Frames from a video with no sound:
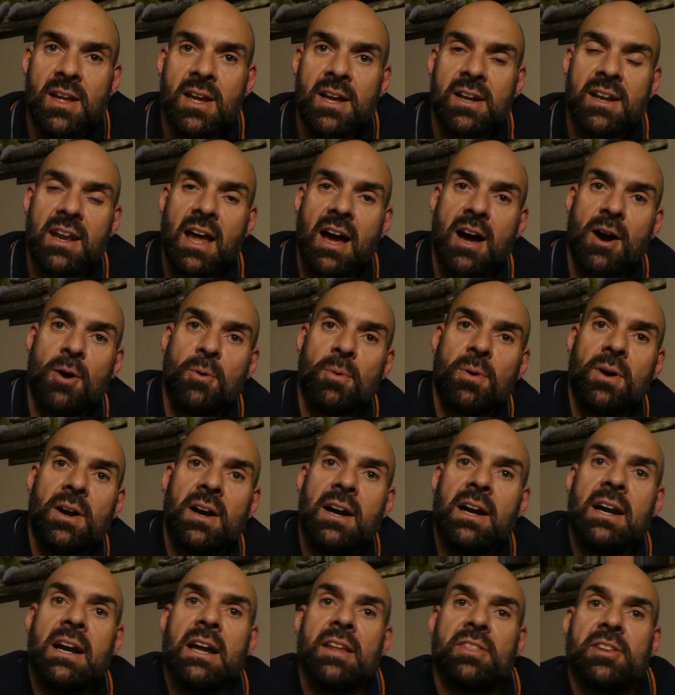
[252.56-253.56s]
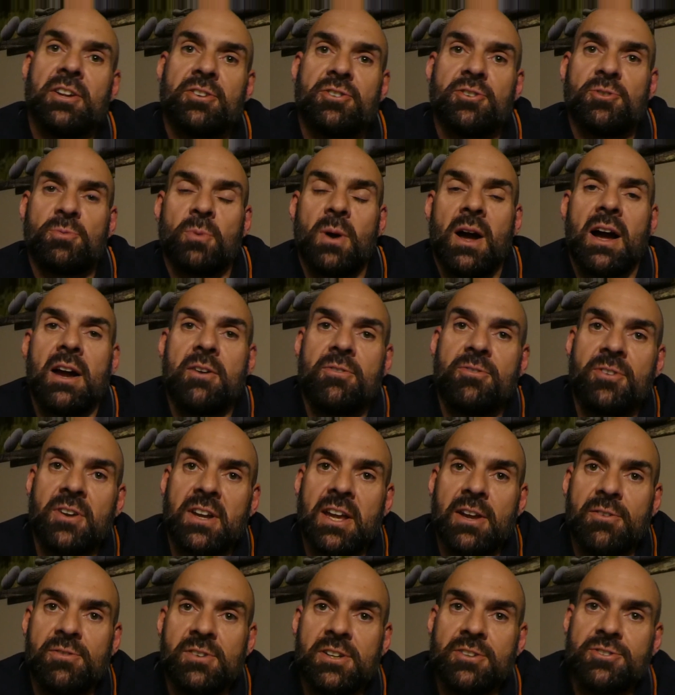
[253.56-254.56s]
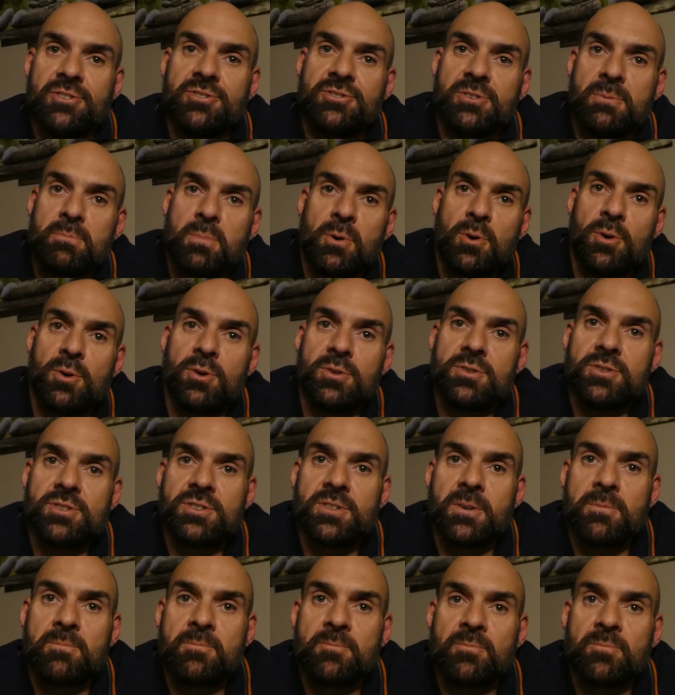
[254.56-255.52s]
Now, this is why forgiveness is important,